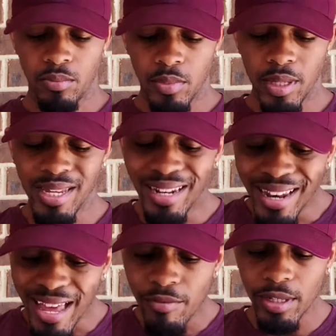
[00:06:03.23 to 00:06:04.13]

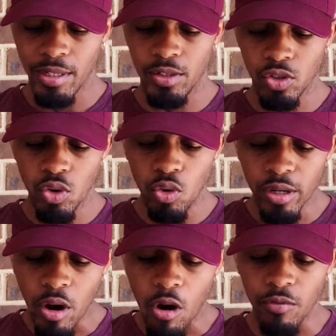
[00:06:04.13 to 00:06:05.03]
11 in
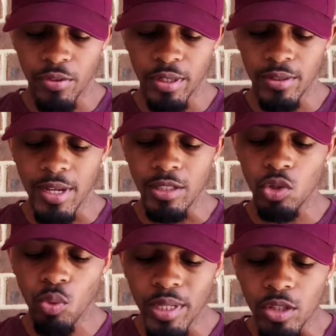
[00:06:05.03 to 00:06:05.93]
scoring offense at
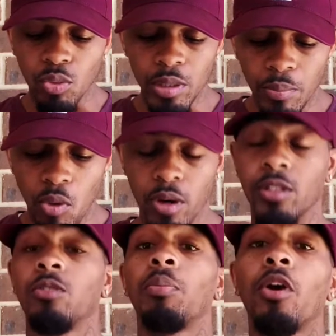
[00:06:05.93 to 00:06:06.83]
23
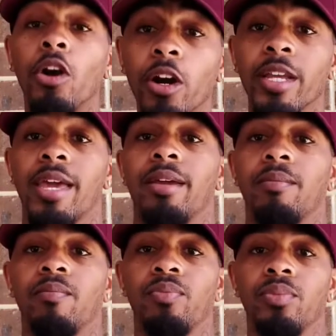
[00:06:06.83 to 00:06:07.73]
points per game.
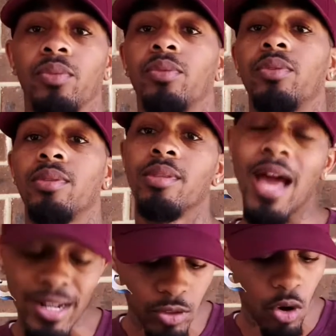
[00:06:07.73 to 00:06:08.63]

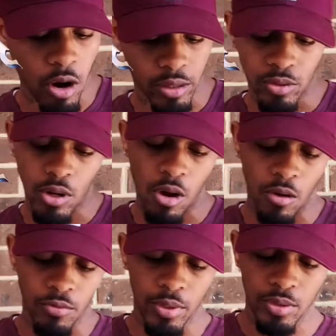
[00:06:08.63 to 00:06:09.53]
That's the Arkansas
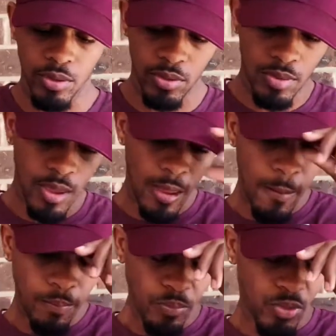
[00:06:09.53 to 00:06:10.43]
offense.
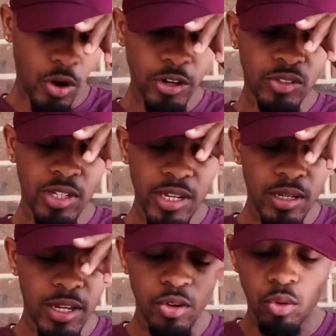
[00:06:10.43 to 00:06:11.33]
13
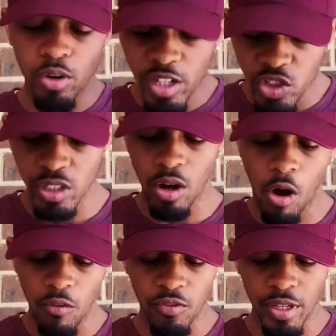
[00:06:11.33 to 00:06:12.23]
in rushing
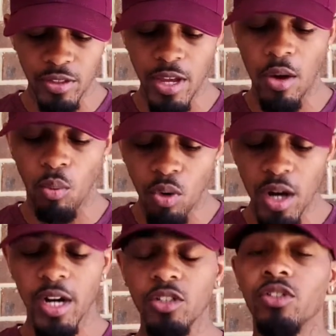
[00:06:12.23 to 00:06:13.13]
offense at
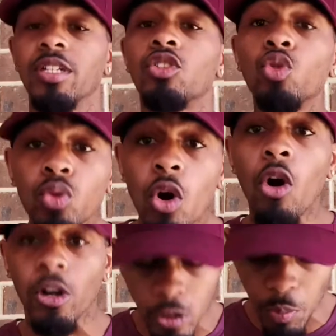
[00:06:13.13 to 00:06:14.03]
102
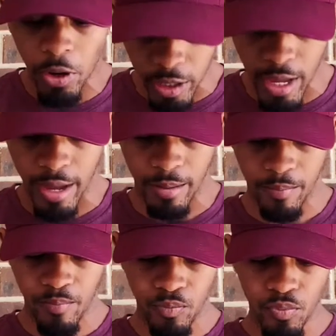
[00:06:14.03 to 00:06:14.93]
yards per game.
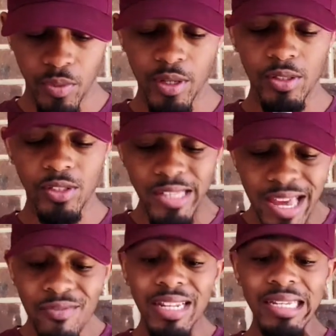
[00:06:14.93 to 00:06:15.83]

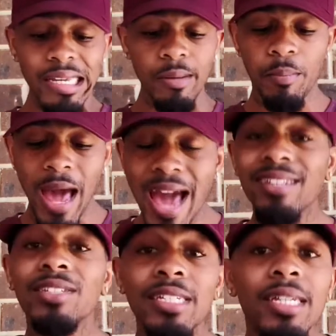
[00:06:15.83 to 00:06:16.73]
7 in
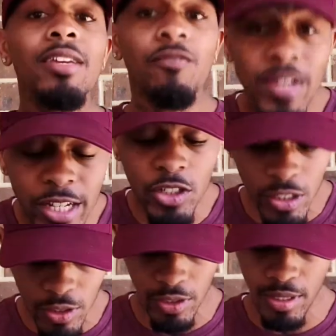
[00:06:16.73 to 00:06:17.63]
passing
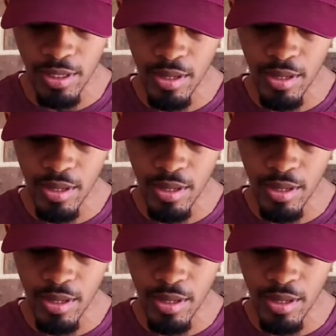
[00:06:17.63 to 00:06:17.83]
efficiency